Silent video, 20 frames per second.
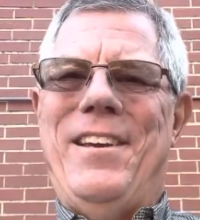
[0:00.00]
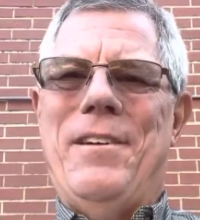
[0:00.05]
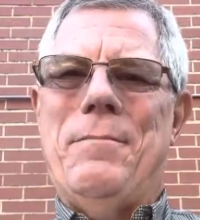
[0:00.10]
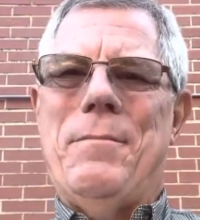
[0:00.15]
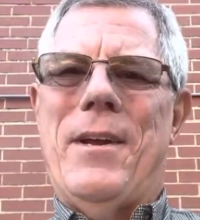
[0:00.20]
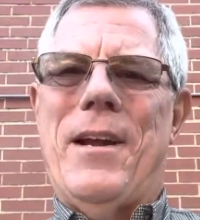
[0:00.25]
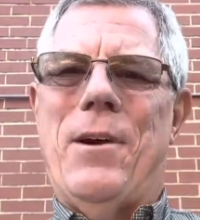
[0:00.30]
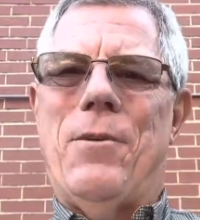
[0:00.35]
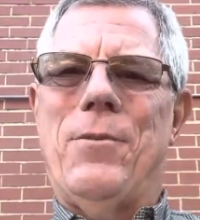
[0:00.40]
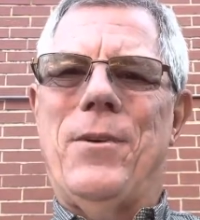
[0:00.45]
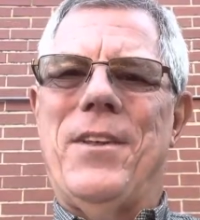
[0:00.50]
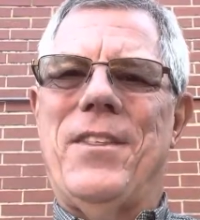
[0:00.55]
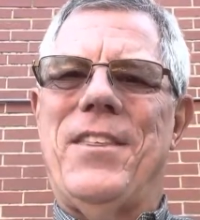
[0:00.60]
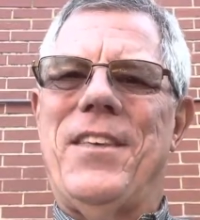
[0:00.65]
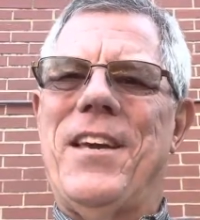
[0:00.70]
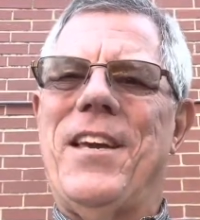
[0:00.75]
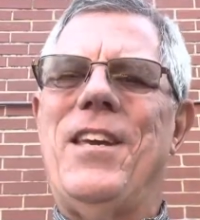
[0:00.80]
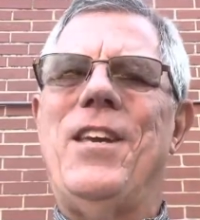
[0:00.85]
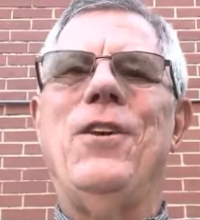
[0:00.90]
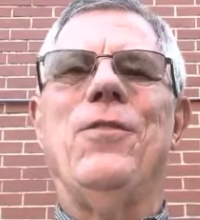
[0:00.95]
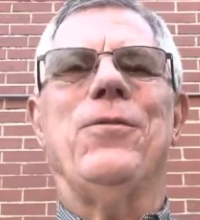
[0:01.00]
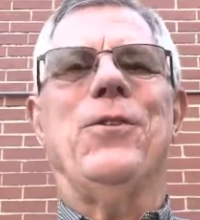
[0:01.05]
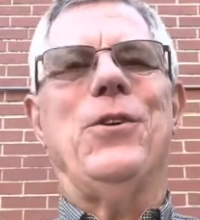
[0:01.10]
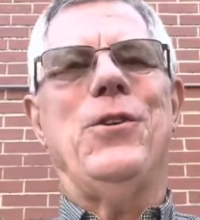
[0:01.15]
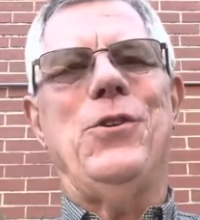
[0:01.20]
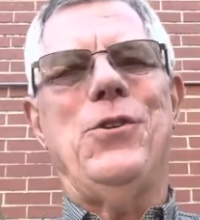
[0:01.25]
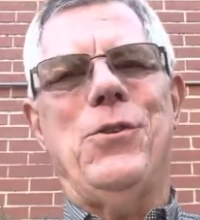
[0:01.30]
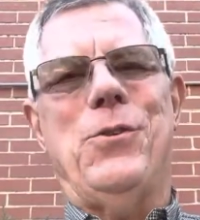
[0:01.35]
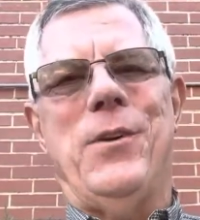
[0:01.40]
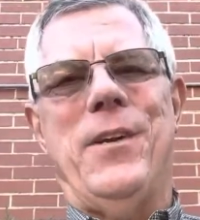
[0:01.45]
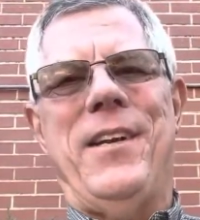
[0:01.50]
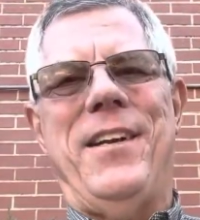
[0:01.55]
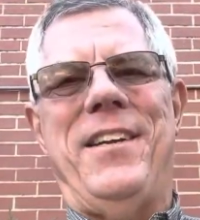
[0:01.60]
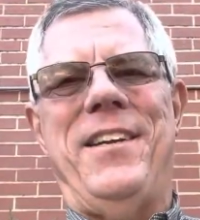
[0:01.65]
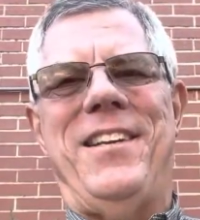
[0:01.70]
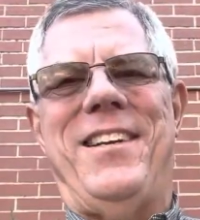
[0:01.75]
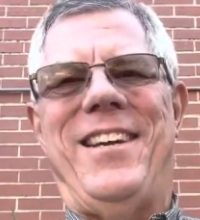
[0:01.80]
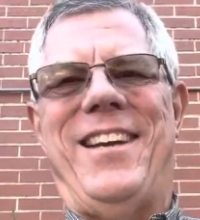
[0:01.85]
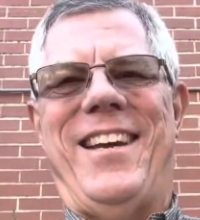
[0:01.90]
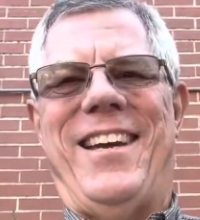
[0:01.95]
But I want to thank you for joining
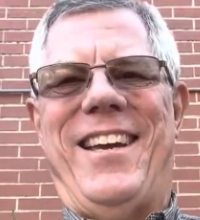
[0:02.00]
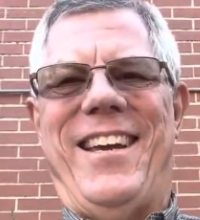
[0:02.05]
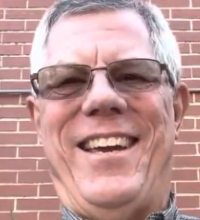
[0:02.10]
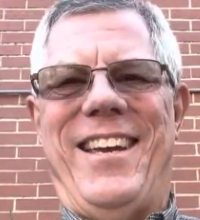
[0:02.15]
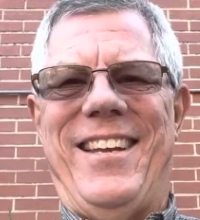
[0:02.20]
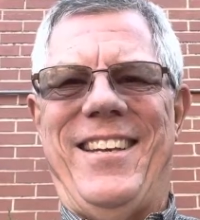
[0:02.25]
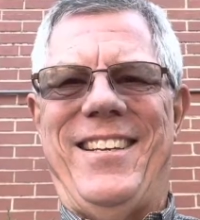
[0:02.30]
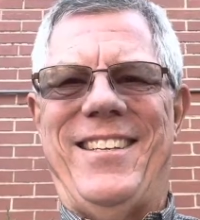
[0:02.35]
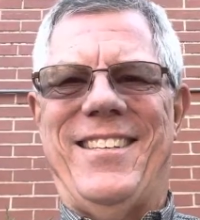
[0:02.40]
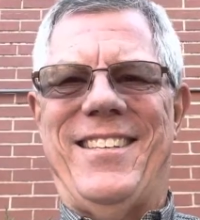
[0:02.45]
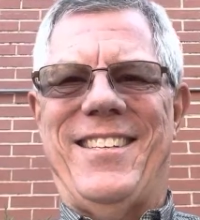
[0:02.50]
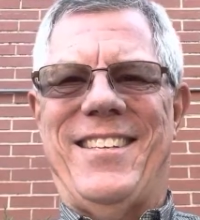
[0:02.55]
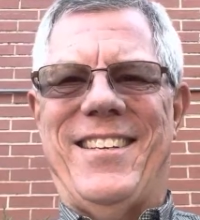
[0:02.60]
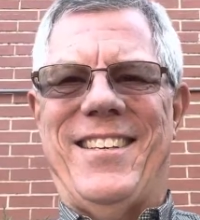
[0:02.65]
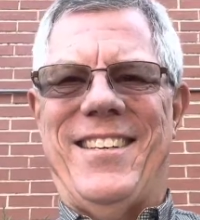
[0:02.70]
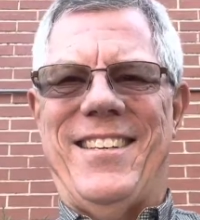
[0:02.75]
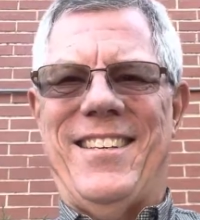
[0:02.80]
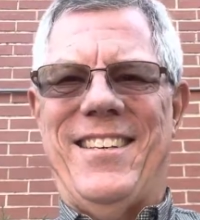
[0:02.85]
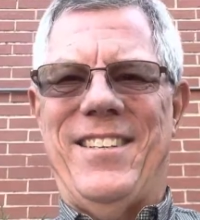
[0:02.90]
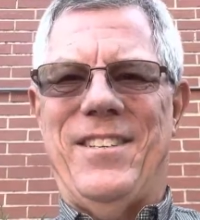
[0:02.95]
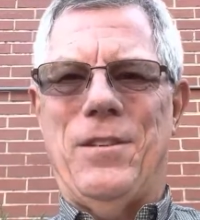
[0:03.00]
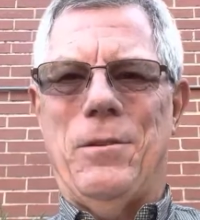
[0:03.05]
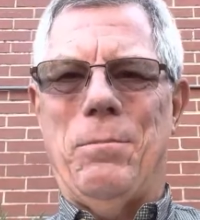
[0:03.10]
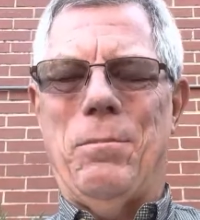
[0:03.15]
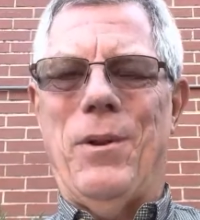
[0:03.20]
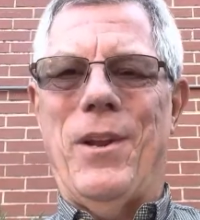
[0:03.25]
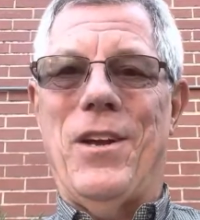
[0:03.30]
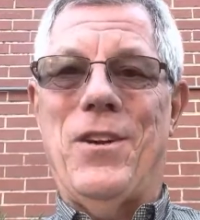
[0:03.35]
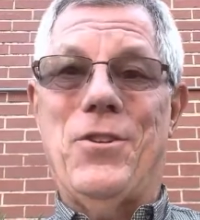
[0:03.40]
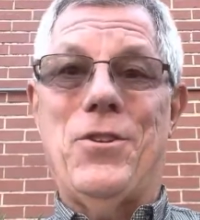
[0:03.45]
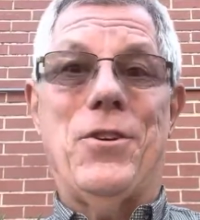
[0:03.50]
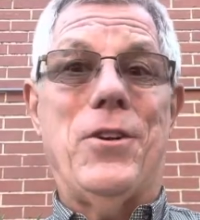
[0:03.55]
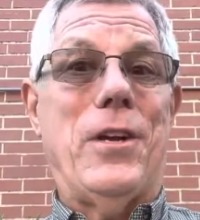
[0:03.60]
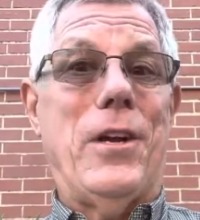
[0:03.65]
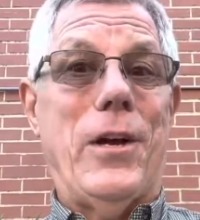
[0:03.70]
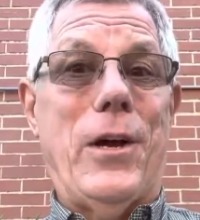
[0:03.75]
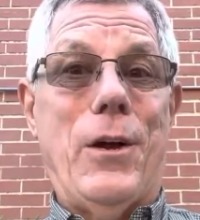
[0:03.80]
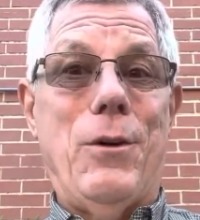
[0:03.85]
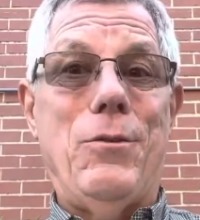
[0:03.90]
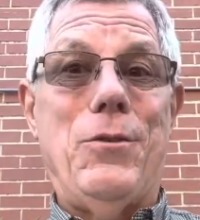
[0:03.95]
today. It's, uh, it's a pleasure to
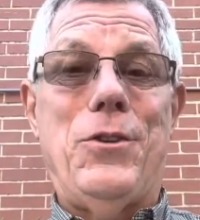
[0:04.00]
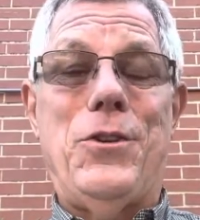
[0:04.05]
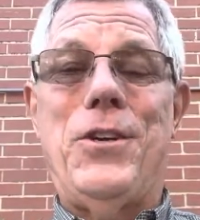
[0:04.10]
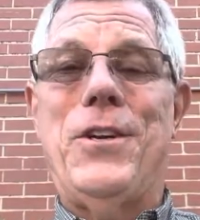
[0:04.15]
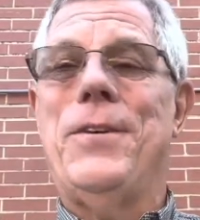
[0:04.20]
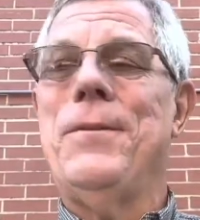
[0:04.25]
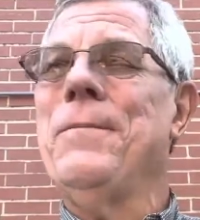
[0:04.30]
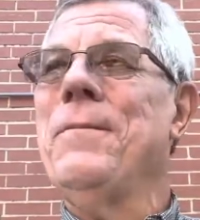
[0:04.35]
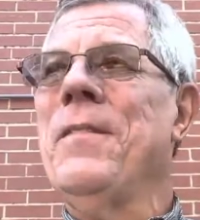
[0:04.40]
host you.